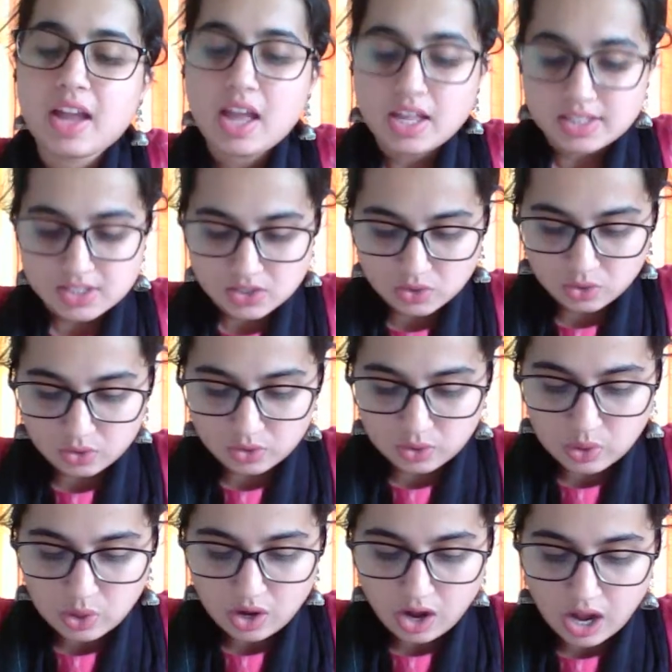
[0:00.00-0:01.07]

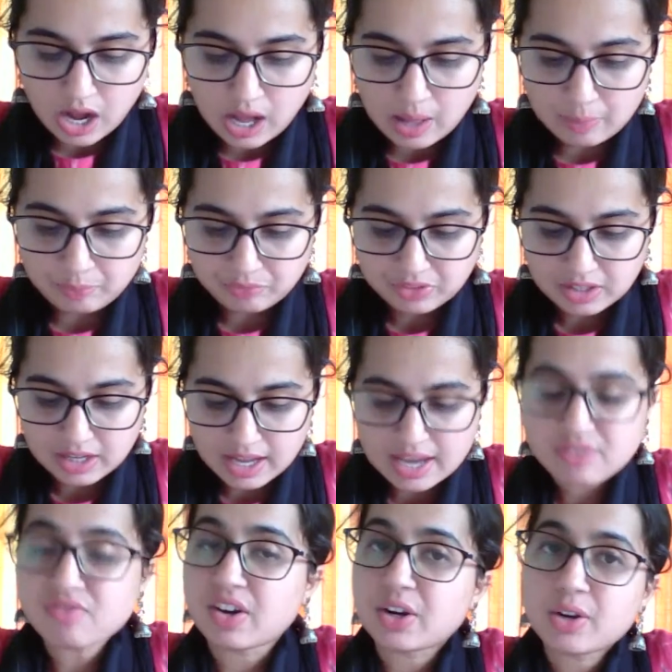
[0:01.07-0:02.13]
So
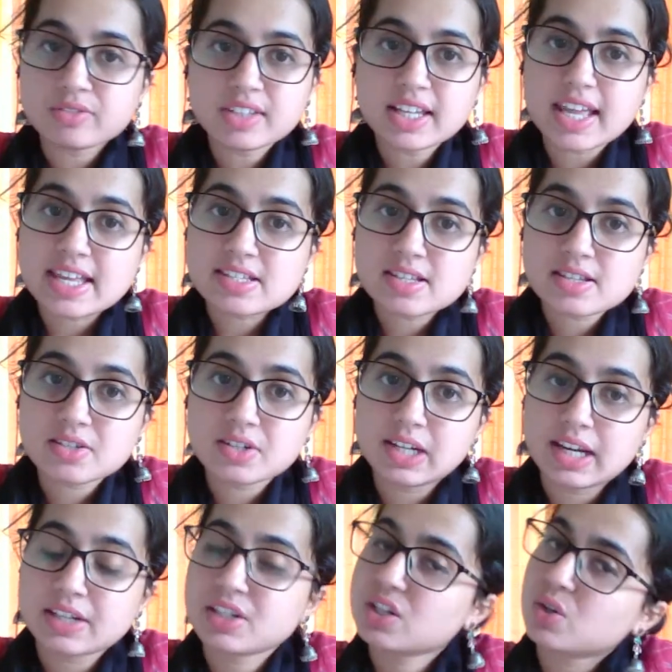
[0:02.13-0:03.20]
in one of the cases
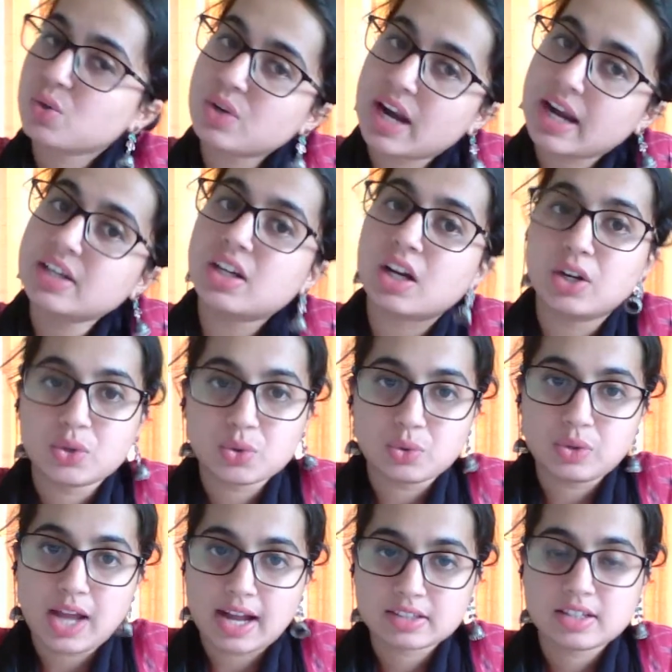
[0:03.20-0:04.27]
related to Rent
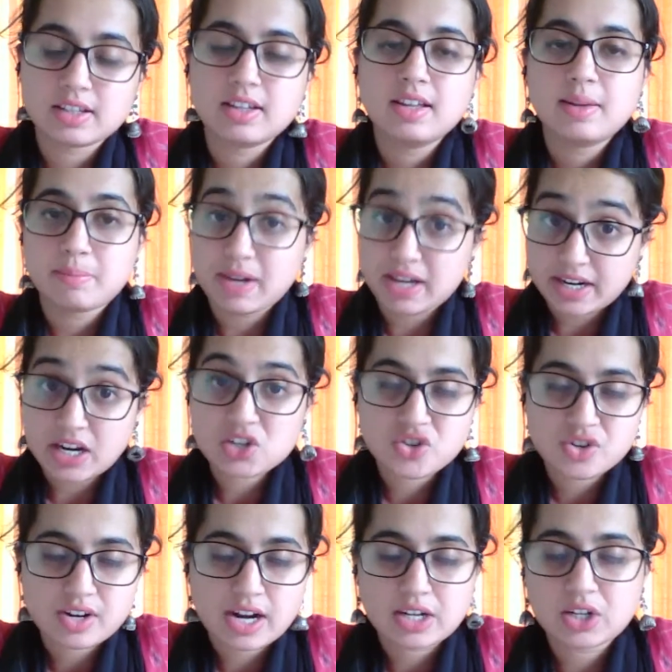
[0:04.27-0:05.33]
Control Act,
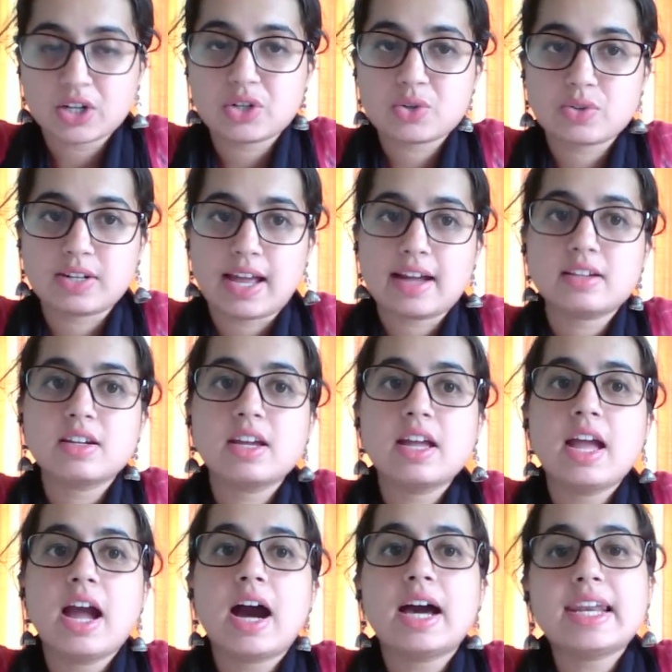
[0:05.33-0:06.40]
Maharashtra Rent Control Act,
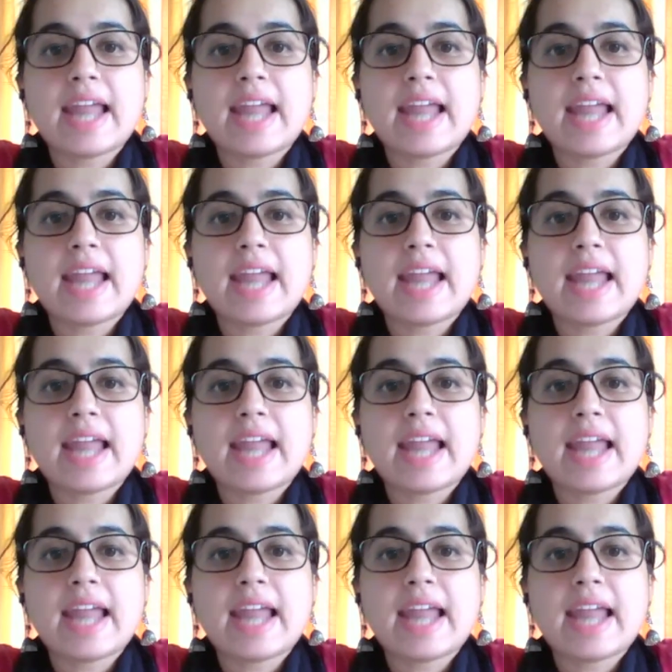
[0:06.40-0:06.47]
a